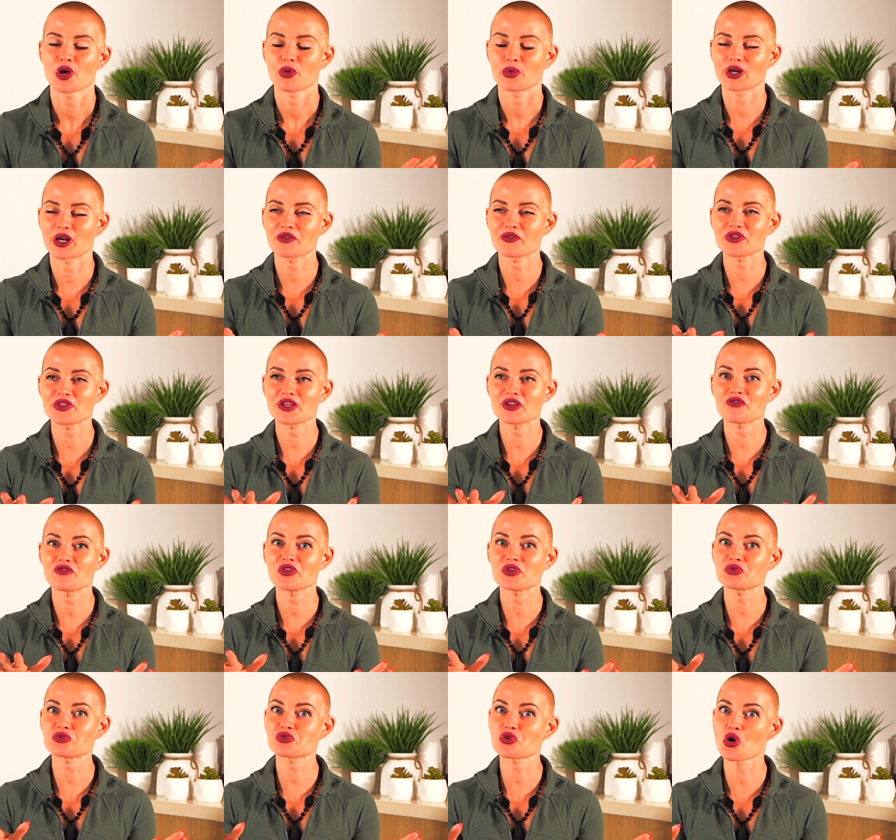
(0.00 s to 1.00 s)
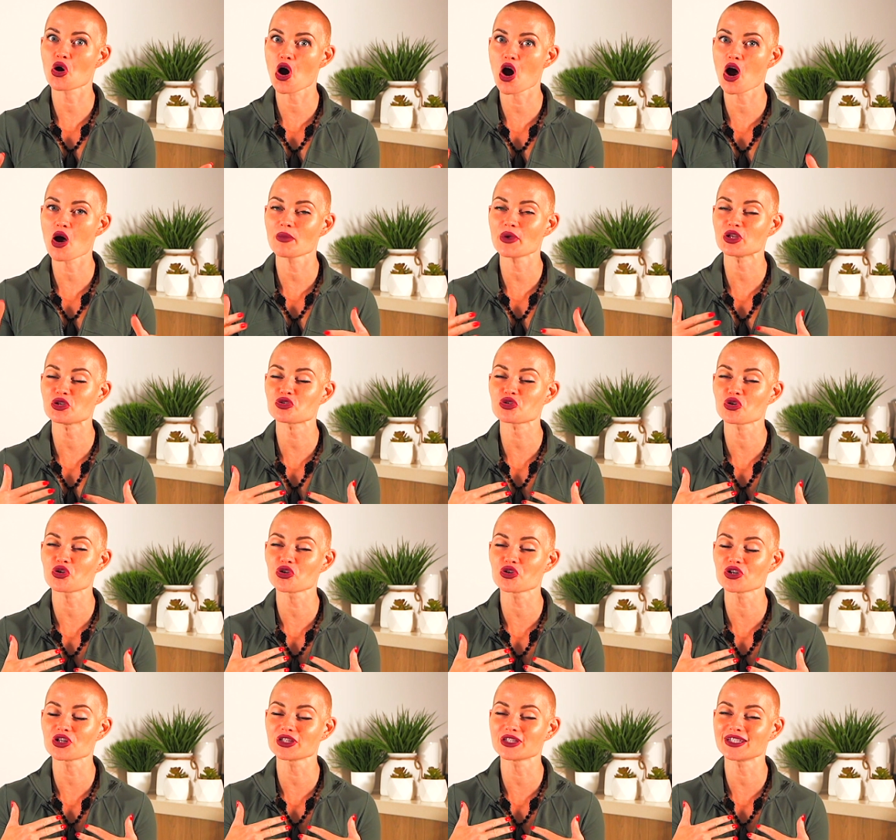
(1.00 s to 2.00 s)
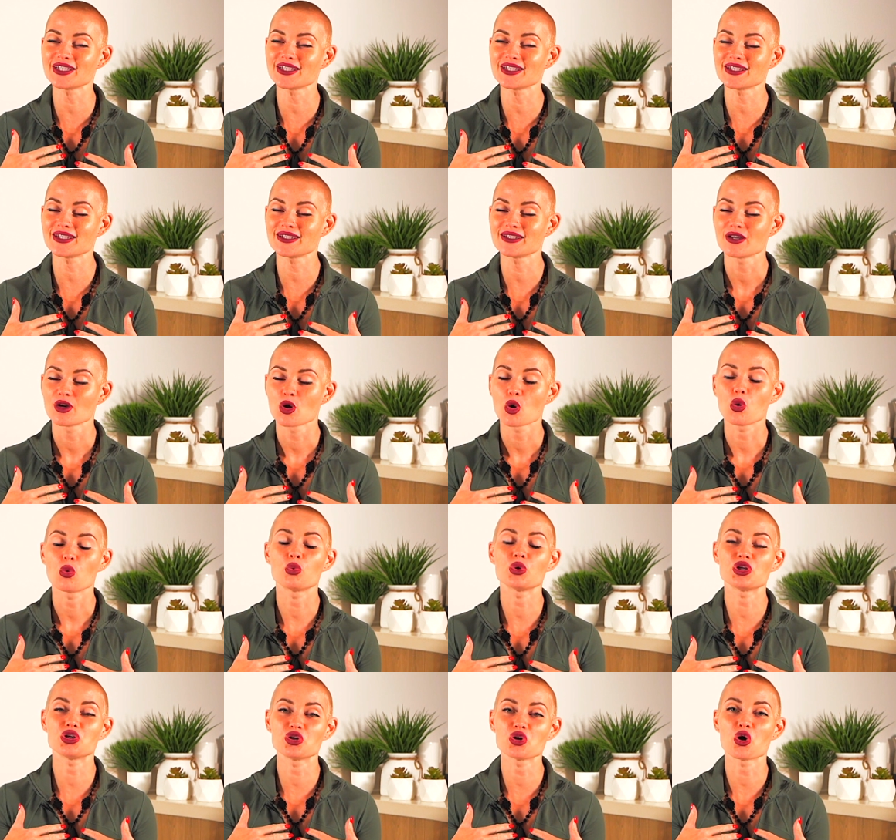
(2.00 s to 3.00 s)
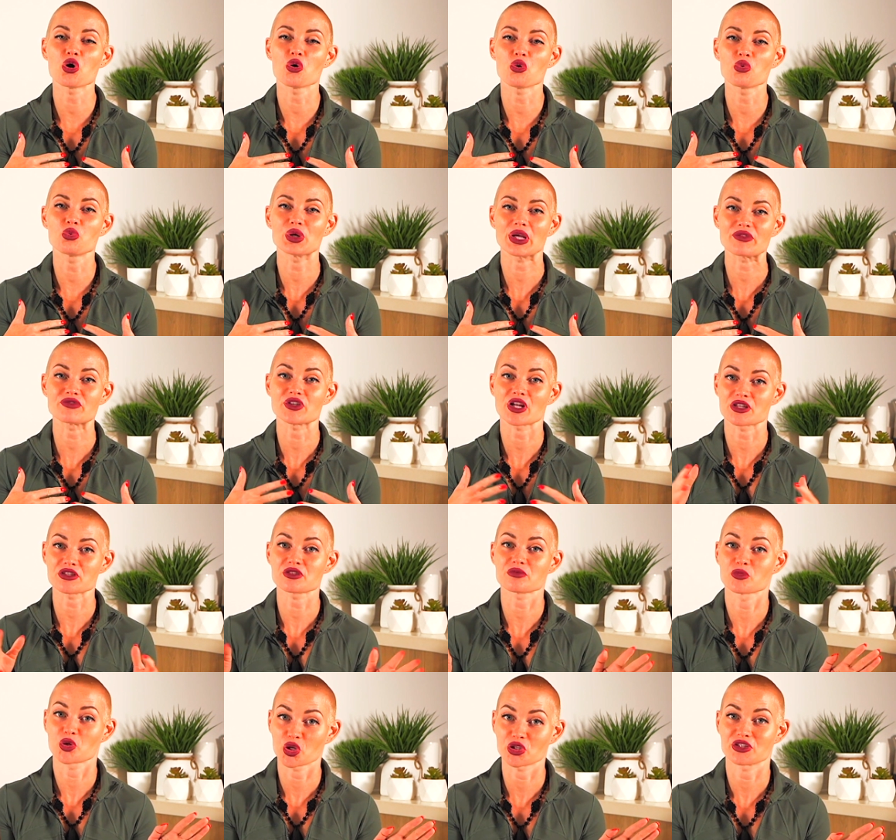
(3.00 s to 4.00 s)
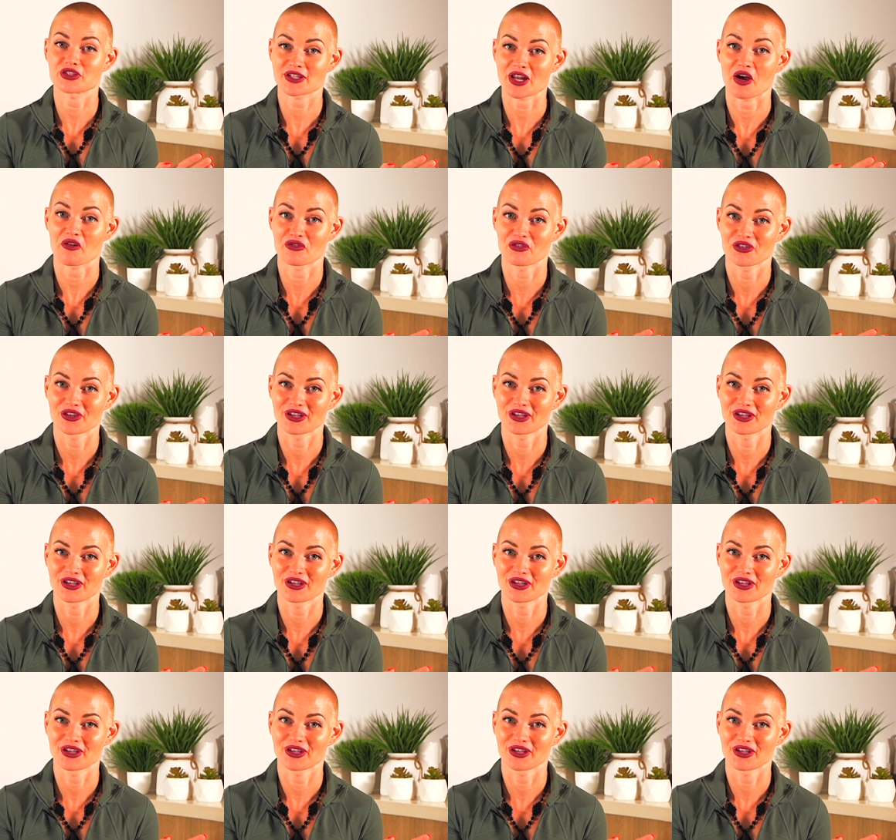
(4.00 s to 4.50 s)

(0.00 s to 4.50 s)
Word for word: When everything feels calm internally, we know we have done some good stuff,